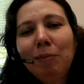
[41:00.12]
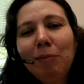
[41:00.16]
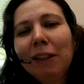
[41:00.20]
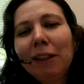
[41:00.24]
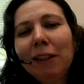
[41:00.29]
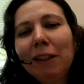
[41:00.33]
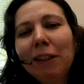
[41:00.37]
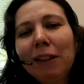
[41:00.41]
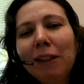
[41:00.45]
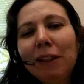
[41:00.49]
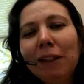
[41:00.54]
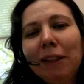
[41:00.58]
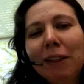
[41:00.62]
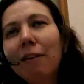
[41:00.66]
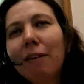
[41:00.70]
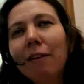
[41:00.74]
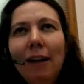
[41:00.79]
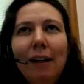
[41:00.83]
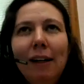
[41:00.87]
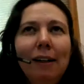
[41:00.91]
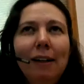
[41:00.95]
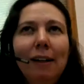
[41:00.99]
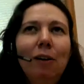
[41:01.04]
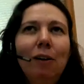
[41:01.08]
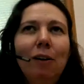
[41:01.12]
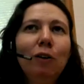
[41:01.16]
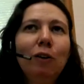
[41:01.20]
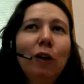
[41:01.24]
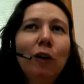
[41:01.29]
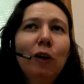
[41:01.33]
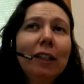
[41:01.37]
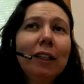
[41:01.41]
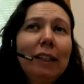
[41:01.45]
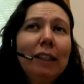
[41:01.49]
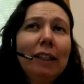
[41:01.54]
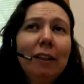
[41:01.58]
do have
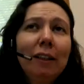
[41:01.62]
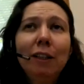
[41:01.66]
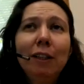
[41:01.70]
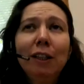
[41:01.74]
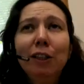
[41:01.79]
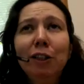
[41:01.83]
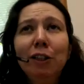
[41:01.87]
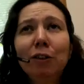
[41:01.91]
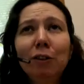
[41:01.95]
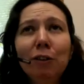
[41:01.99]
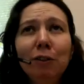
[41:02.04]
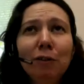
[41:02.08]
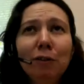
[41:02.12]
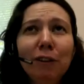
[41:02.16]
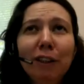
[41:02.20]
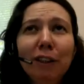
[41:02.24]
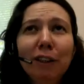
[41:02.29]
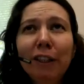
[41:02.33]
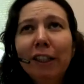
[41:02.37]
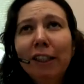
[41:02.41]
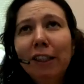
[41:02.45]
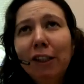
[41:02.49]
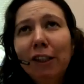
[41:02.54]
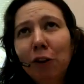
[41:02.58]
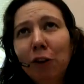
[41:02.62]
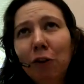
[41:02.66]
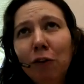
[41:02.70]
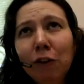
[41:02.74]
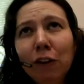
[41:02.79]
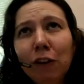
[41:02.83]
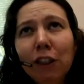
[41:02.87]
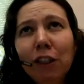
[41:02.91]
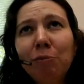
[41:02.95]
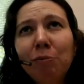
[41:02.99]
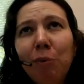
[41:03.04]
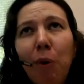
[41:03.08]
already a video where I
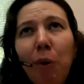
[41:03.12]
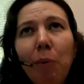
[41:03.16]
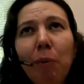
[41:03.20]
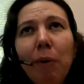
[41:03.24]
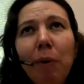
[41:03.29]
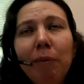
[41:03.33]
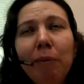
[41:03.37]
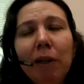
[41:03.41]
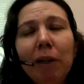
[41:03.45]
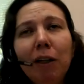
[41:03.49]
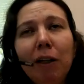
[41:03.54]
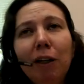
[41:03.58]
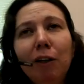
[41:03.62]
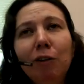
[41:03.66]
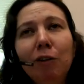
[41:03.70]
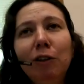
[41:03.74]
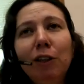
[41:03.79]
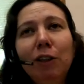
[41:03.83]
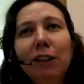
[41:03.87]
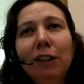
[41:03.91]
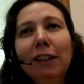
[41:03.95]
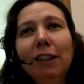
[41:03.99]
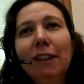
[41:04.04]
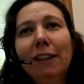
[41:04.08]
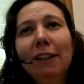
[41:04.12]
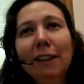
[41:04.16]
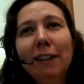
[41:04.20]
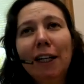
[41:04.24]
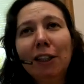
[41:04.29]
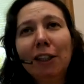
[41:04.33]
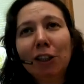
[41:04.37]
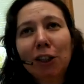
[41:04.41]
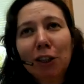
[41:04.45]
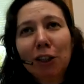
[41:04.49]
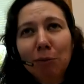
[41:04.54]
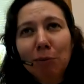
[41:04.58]
solve this problem, including the
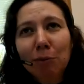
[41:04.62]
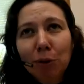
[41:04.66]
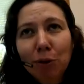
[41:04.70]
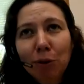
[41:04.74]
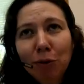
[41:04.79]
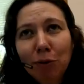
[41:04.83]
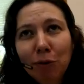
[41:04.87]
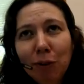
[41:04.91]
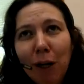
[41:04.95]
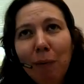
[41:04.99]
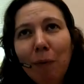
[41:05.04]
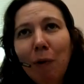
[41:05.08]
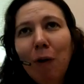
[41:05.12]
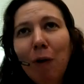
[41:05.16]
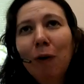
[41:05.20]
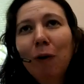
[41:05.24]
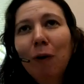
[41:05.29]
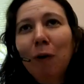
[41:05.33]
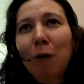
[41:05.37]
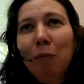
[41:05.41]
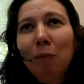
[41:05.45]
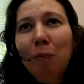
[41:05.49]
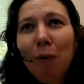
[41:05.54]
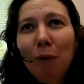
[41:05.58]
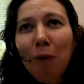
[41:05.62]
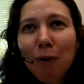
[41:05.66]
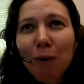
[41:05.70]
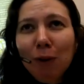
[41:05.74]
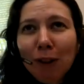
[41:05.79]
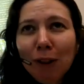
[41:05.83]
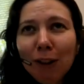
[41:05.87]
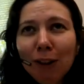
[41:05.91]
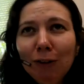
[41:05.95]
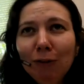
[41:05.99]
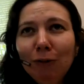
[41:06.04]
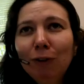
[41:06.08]
induction proof. I'm going to
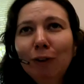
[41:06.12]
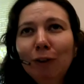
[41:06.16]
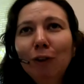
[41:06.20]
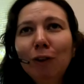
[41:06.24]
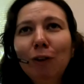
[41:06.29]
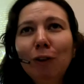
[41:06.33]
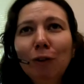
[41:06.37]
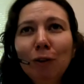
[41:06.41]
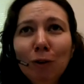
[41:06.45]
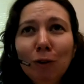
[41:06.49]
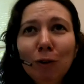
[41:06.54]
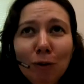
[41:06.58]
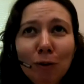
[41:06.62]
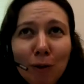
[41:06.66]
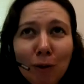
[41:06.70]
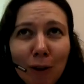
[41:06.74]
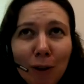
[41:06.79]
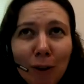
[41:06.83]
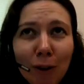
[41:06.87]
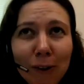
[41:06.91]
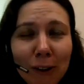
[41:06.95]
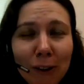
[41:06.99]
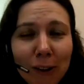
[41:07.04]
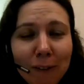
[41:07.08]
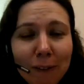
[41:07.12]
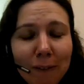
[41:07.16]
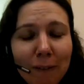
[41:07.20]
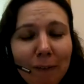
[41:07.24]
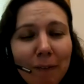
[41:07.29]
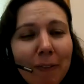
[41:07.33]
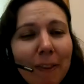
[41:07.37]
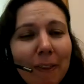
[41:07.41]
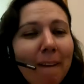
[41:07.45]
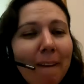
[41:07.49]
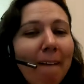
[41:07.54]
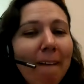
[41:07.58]
post it for you to watch.
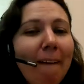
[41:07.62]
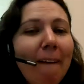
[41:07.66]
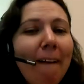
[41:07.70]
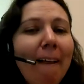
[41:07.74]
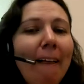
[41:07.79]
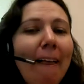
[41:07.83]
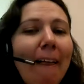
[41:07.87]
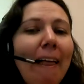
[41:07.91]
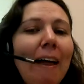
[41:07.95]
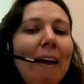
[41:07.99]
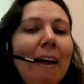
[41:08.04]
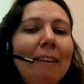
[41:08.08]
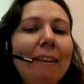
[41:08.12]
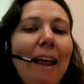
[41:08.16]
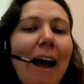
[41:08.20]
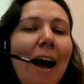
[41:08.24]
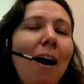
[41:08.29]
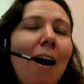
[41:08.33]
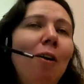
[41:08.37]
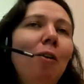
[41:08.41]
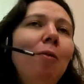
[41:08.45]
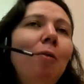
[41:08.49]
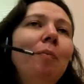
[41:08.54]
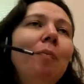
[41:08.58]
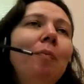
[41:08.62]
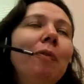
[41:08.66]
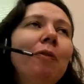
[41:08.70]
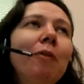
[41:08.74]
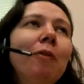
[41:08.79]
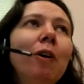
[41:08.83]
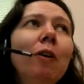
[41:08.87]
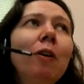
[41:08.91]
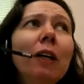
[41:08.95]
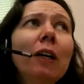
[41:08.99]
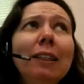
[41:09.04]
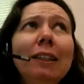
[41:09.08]
Now,
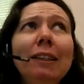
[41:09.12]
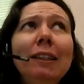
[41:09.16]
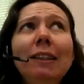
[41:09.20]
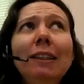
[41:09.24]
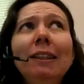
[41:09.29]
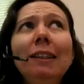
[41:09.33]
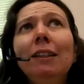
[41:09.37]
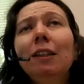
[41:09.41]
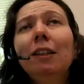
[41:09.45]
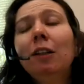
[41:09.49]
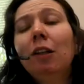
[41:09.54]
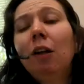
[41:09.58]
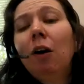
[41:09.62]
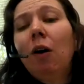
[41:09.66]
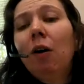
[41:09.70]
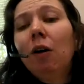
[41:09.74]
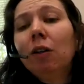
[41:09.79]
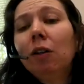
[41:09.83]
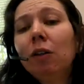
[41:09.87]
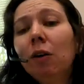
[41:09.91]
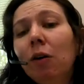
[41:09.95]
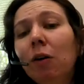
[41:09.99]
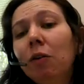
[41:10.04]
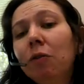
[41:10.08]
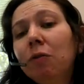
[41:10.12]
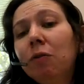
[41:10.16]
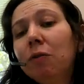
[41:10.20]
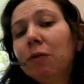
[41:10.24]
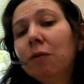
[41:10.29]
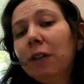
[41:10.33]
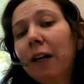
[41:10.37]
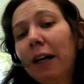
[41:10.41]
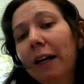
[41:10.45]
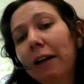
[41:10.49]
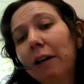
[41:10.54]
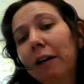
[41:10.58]
we already did a lot of
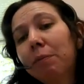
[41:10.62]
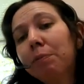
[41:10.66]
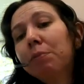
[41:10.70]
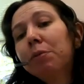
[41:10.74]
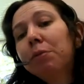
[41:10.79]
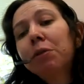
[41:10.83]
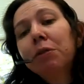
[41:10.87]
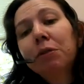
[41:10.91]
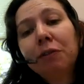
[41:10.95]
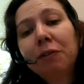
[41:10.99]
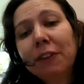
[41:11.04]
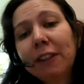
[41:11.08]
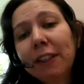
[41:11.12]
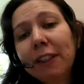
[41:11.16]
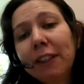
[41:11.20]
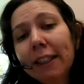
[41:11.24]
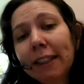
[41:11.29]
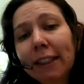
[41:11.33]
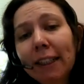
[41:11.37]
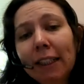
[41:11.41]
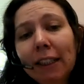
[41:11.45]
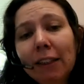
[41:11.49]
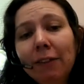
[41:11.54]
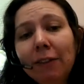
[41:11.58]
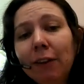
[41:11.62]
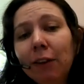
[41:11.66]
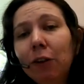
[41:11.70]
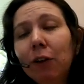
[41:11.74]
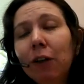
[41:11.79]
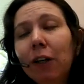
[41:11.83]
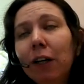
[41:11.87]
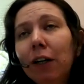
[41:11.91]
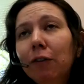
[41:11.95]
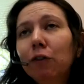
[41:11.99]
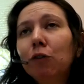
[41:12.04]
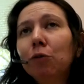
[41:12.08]
like proofs like this when
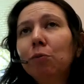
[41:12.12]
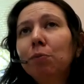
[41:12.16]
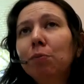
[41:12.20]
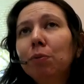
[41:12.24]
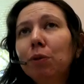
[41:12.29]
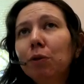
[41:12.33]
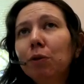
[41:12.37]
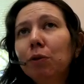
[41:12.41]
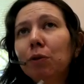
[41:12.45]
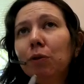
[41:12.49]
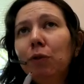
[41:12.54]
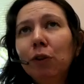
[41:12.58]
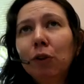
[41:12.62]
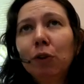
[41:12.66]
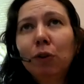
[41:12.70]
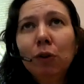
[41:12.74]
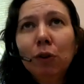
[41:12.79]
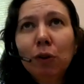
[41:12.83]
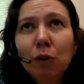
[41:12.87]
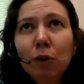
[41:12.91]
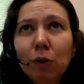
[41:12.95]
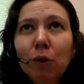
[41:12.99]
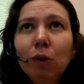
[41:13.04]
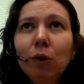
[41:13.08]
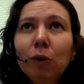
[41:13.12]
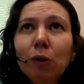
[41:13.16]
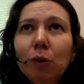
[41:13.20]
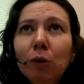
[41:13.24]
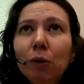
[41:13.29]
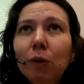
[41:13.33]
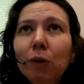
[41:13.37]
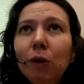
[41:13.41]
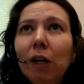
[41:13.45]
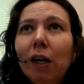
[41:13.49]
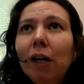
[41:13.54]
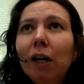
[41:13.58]
you have to prove those
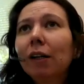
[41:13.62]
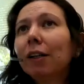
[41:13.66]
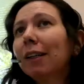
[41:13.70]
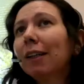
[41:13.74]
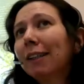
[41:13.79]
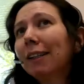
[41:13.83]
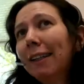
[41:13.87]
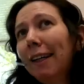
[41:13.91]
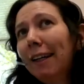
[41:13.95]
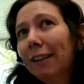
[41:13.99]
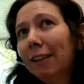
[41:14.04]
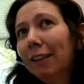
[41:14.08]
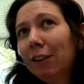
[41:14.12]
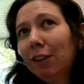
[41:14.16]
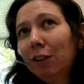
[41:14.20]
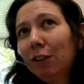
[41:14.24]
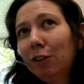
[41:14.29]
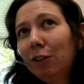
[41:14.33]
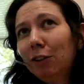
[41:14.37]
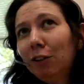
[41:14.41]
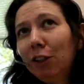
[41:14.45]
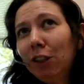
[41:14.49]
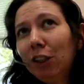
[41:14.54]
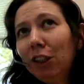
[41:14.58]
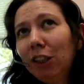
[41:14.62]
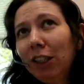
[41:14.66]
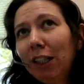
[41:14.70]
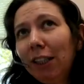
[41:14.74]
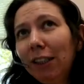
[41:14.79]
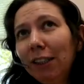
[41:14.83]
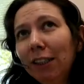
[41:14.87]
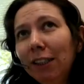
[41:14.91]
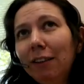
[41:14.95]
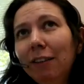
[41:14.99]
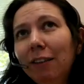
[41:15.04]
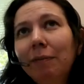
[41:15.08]
two are connected to each
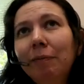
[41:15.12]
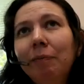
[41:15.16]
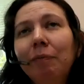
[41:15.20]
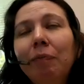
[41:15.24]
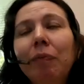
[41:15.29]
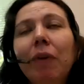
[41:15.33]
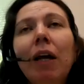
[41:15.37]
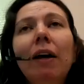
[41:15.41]
other.